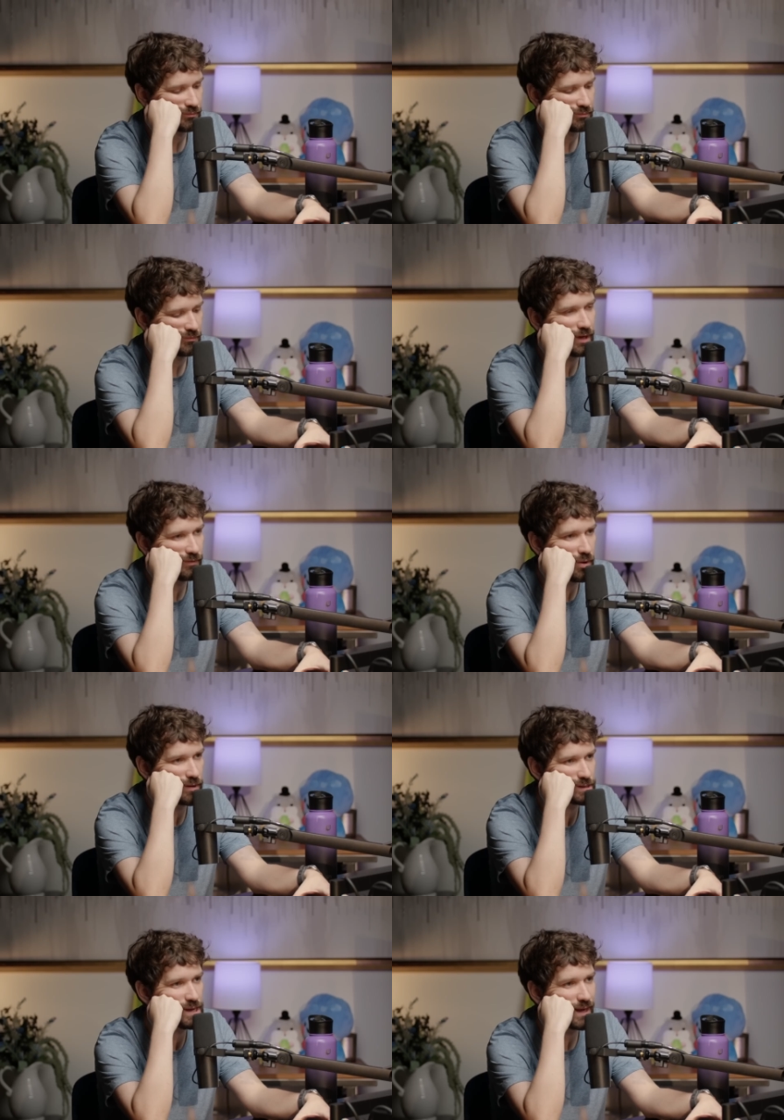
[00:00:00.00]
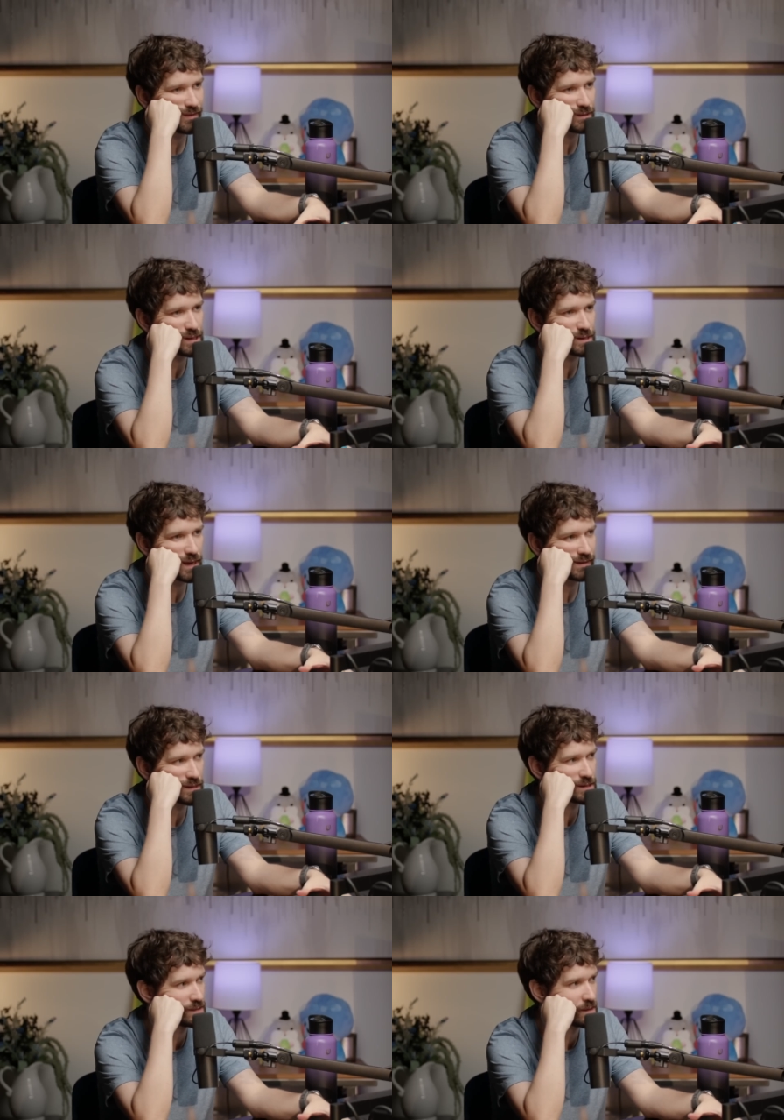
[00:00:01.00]
Yeah, of course. Yeah. This is like, it
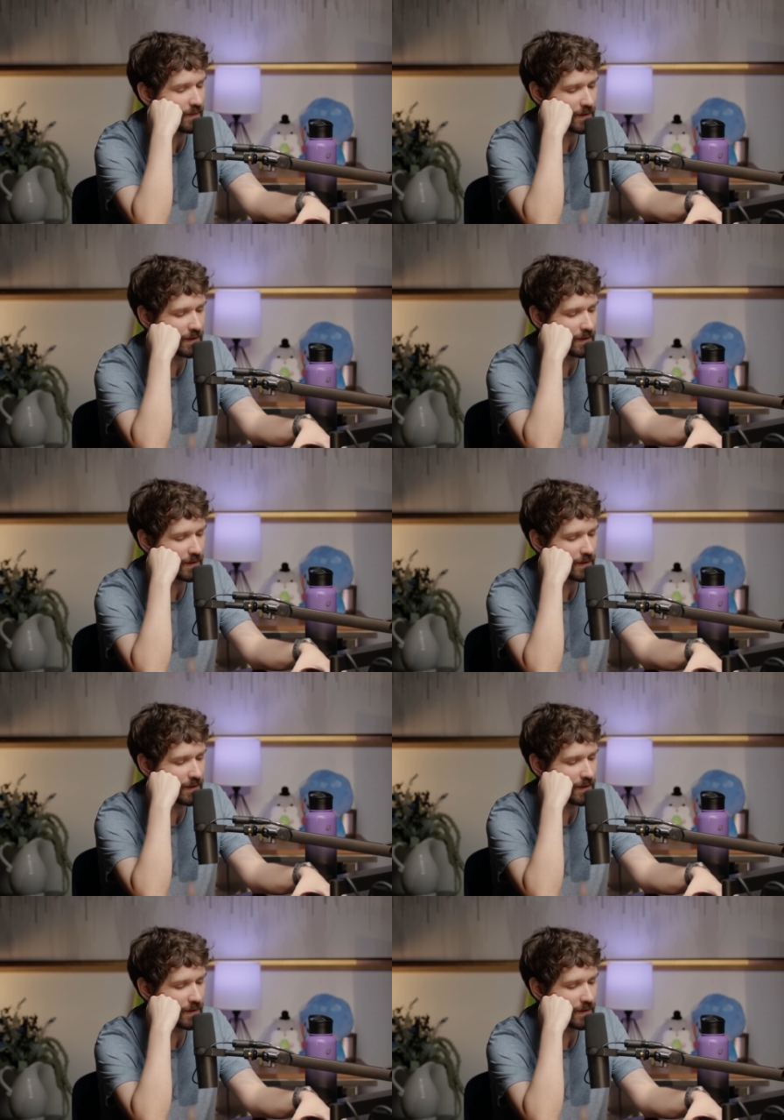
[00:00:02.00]
doesn't serve either